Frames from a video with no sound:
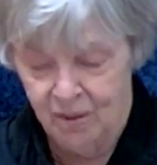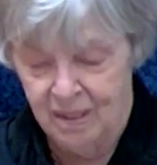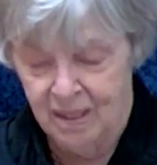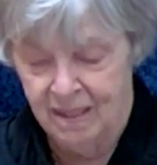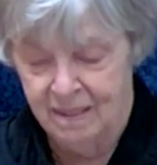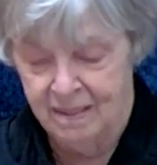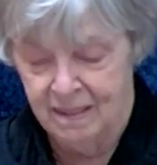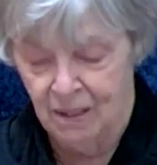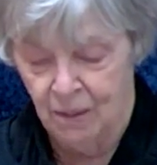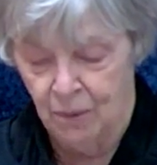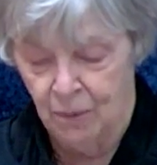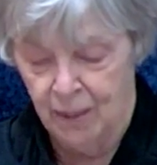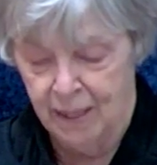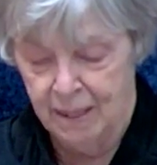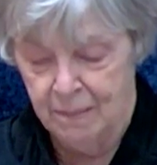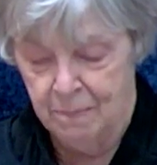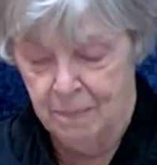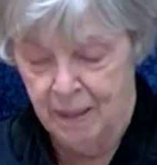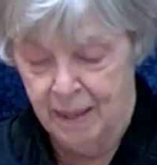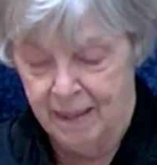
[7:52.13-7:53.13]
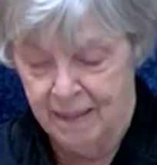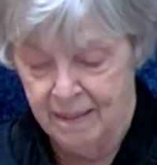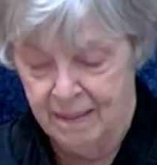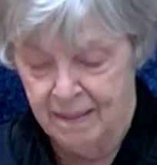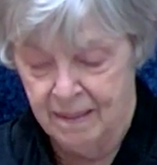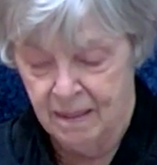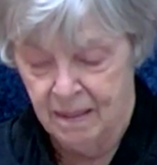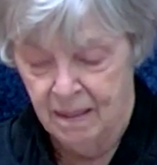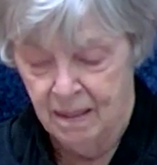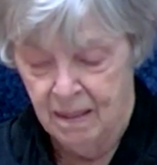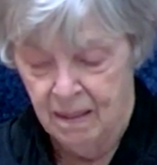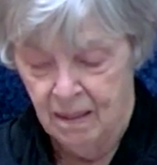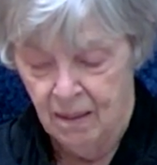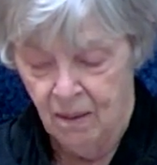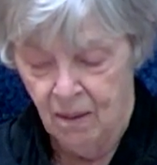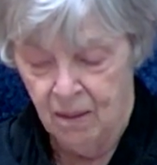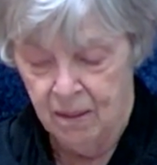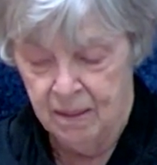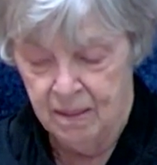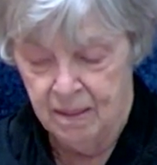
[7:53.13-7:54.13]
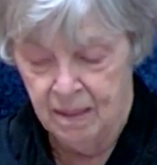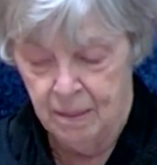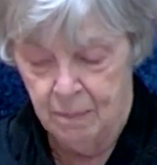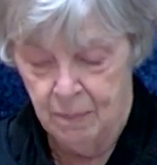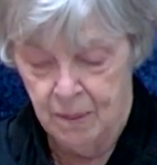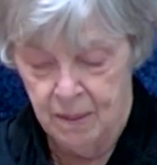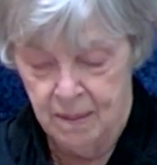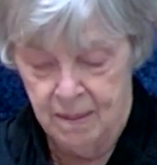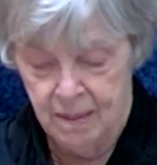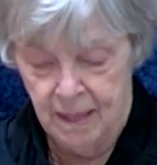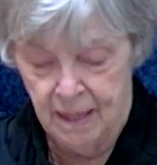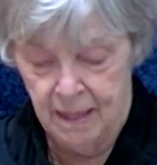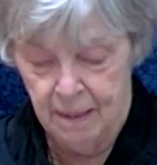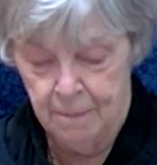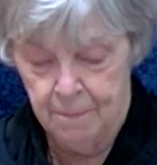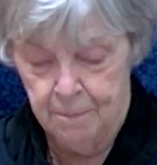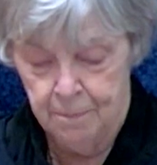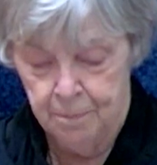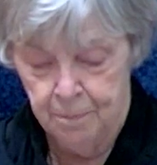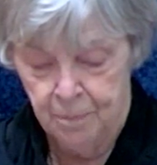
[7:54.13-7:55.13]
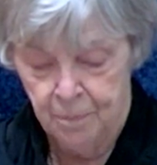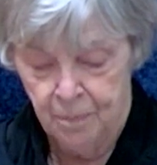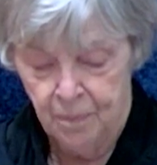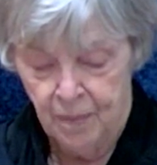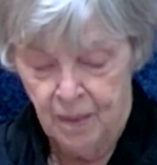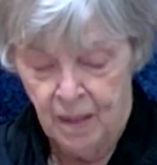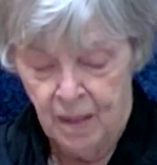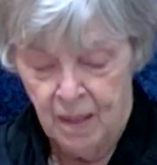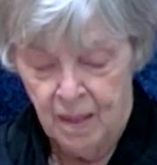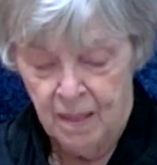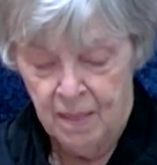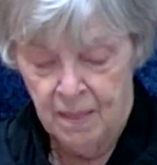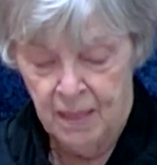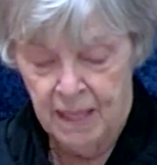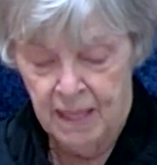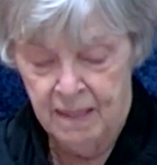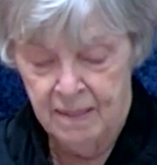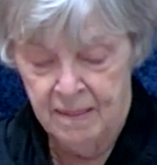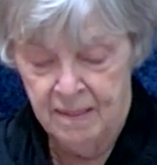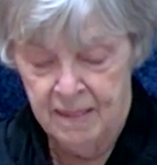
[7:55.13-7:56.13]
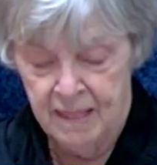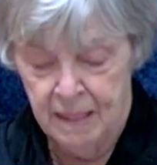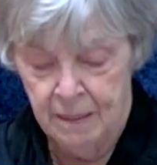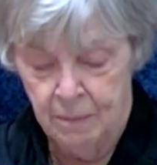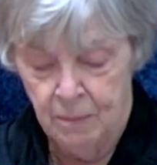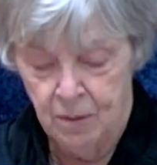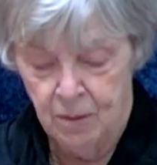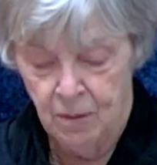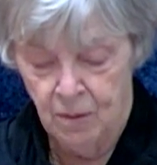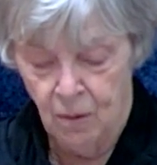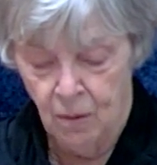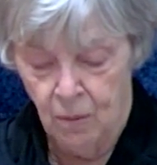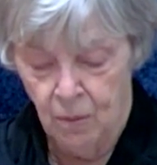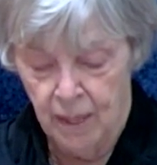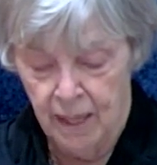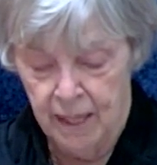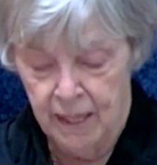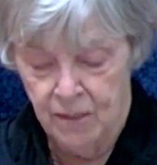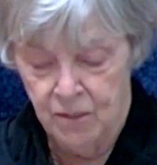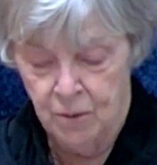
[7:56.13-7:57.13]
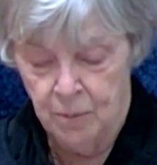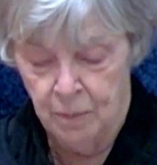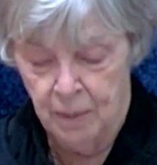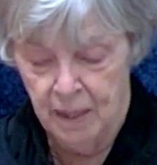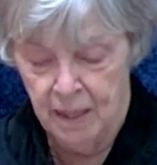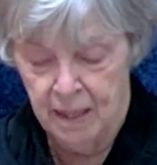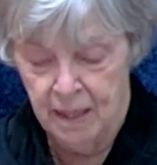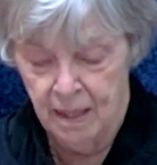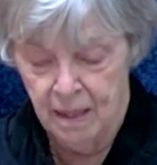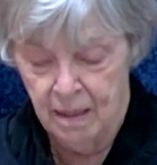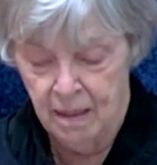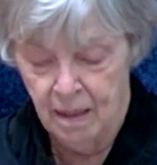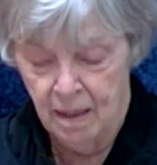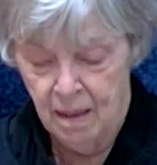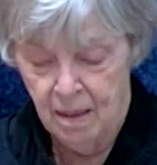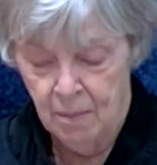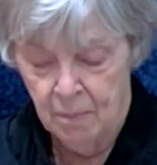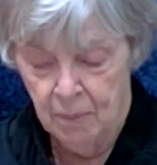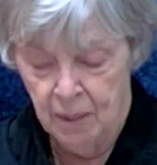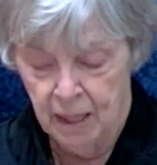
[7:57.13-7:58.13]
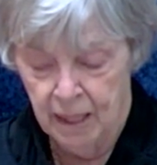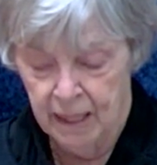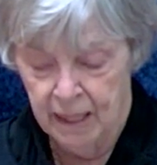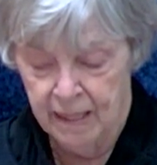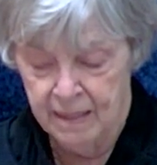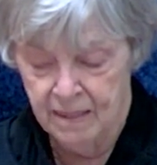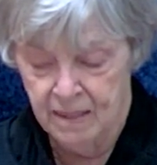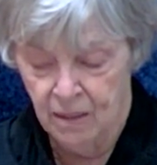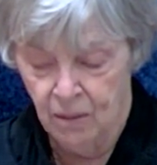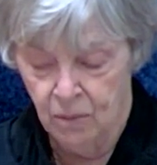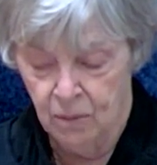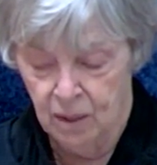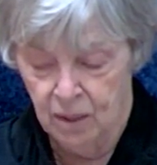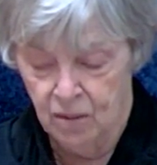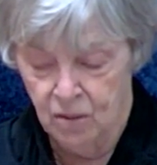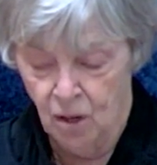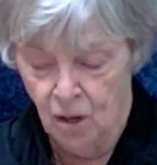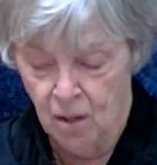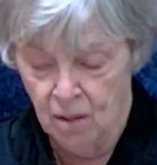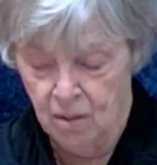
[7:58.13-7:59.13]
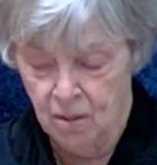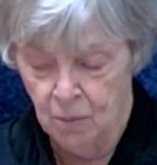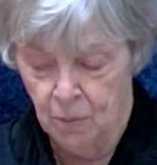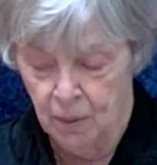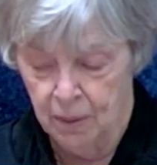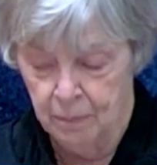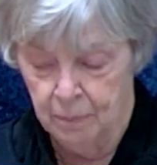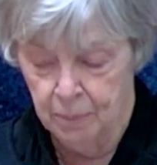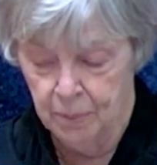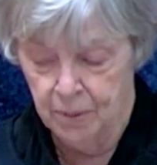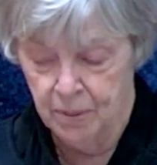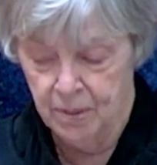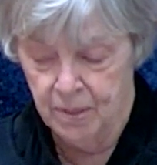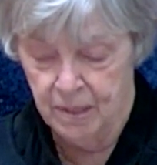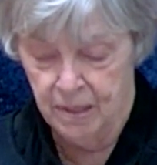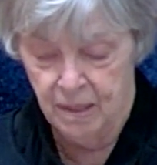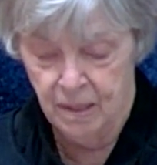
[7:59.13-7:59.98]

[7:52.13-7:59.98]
is a great mess, God seemed to say. Things seemed okay to me, but I guess I only talked to one person